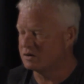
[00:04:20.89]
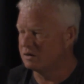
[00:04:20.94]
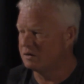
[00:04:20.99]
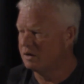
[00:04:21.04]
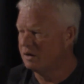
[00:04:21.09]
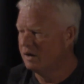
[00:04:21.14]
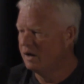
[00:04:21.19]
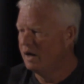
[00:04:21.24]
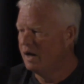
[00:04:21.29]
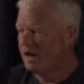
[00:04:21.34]

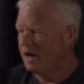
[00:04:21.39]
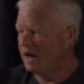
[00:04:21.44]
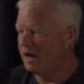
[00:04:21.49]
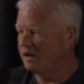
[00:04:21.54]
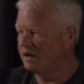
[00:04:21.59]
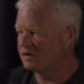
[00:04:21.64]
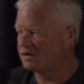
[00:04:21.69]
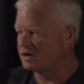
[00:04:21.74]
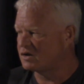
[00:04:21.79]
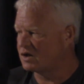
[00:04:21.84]
And
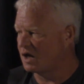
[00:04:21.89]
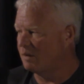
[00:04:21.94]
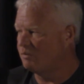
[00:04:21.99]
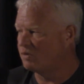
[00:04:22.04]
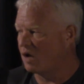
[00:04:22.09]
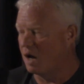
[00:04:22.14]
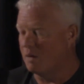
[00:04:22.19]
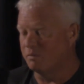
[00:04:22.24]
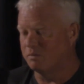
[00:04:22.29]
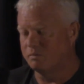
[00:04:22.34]
at the same
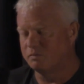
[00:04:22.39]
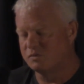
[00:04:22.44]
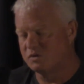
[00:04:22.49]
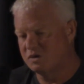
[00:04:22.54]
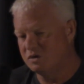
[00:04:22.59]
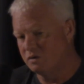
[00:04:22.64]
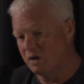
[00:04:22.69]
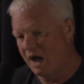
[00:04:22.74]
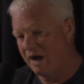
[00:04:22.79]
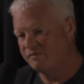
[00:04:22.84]
time,
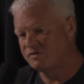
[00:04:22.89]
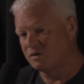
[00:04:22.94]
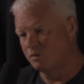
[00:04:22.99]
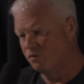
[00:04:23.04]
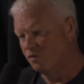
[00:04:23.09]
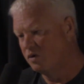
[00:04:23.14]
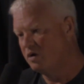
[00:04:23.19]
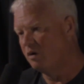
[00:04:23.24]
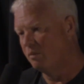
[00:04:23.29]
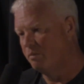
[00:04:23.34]
have some
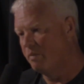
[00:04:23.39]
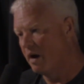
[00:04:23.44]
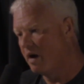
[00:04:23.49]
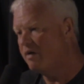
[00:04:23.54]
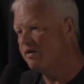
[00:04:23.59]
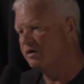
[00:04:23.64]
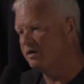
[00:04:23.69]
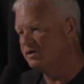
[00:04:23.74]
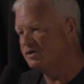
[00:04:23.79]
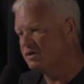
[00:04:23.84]
real
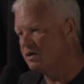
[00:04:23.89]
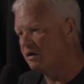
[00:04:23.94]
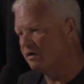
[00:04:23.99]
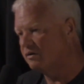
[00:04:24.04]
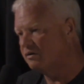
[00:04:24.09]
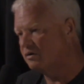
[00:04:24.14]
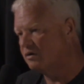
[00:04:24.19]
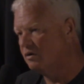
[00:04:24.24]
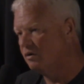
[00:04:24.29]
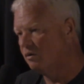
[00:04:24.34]
barriers there
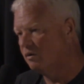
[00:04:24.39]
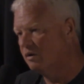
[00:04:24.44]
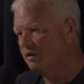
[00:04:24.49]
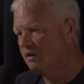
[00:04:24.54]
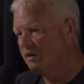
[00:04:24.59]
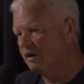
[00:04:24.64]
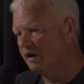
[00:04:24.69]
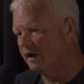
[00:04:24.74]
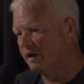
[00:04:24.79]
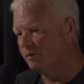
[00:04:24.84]
too.
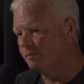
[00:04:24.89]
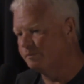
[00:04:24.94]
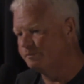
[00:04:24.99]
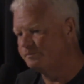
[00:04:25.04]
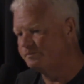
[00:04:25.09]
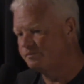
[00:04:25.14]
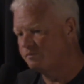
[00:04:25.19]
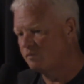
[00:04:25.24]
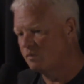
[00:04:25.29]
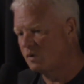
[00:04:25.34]

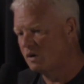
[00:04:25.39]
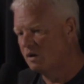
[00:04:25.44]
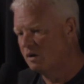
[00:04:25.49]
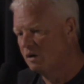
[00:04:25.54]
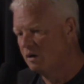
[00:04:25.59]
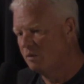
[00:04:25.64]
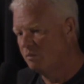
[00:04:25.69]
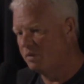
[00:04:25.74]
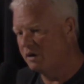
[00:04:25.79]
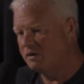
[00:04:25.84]

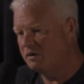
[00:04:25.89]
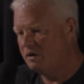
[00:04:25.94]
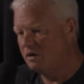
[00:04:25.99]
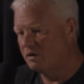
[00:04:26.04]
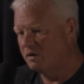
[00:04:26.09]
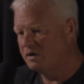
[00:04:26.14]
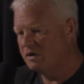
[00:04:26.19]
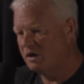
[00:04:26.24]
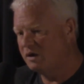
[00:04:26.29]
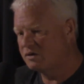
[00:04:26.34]
But
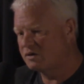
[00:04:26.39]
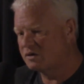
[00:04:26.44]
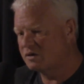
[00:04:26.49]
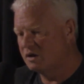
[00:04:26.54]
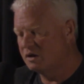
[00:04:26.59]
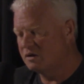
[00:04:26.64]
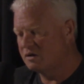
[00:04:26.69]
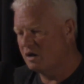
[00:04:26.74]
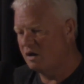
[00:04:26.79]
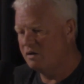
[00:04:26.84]

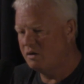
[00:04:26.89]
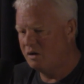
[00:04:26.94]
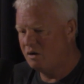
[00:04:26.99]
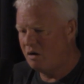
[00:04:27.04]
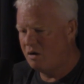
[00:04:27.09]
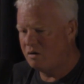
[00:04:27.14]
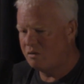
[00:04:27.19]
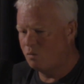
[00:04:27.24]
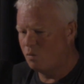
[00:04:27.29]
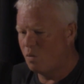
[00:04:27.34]
it
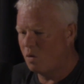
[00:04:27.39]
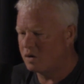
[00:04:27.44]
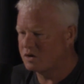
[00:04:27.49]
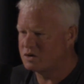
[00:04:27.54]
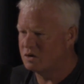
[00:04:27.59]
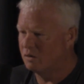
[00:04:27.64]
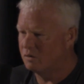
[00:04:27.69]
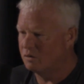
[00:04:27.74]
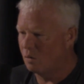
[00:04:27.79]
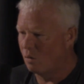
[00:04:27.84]
all
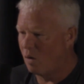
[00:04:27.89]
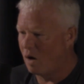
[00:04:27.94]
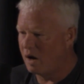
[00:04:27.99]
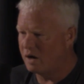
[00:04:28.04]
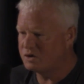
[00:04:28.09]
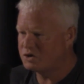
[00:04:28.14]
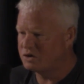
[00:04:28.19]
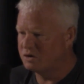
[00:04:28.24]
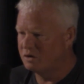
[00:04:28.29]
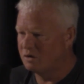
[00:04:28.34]
works out in the
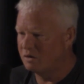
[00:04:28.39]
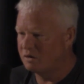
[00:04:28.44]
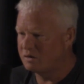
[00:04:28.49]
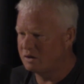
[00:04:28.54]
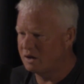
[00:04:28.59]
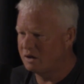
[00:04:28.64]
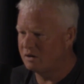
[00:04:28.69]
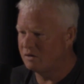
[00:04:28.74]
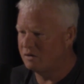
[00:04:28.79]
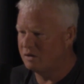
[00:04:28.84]
wash, at
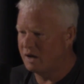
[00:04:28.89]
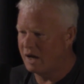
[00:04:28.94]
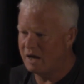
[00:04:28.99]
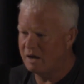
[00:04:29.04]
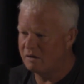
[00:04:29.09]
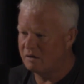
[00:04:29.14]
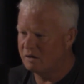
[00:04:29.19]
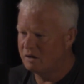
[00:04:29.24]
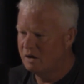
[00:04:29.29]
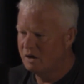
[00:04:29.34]
the end of the
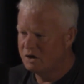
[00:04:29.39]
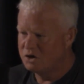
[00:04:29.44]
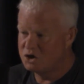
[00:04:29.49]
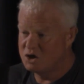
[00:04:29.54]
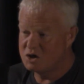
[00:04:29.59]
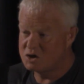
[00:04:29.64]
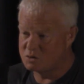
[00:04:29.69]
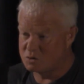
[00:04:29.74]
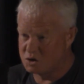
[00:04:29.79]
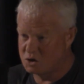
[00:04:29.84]
day.
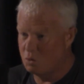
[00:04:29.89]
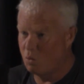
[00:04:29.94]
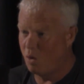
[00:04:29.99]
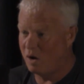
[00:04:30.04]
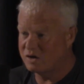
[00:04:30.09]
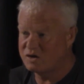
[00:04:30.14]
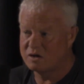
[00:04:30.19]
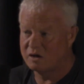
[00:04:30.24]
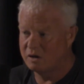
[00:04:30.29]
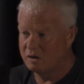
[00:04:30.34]
She
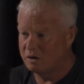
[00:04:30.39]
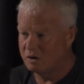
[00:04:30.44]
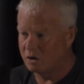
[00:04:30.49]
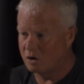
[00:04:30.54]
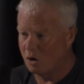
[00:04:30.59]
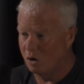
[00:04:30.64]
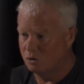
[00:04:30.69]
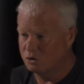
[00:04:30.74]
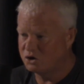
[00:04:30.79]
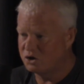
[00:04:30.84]
wants to get into
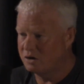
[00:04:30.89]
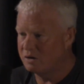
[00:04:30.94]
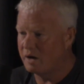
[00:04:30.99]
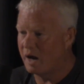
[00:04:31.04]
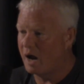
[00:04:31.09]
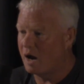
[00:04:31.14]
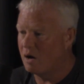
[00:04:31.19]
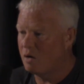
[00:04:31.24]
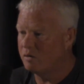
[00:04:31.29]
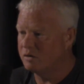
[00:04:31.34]
coaching
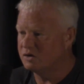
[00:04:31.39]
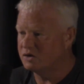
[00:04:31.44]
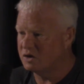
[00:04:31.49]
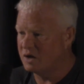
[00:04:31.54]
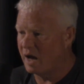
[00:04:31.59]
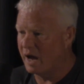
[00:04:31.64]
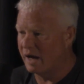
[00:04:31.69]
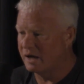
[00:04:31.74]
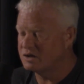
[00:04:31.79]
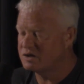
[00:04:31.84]
now, and she
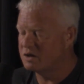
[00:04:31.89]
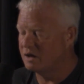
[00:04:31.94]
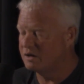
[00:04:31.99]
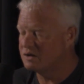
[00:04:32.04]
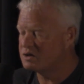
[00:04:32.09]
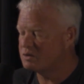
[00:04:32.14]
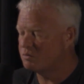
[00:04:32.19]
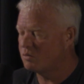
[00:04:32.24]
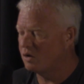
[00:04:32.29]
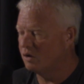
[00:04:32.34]
has done
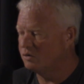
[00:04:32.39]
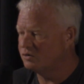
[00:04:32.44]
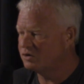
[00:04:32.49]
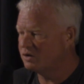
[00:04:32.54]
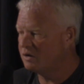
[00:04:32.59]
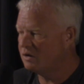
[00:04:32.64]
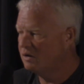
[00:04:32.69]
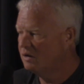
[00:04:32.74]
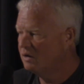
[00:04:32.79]
some coaching.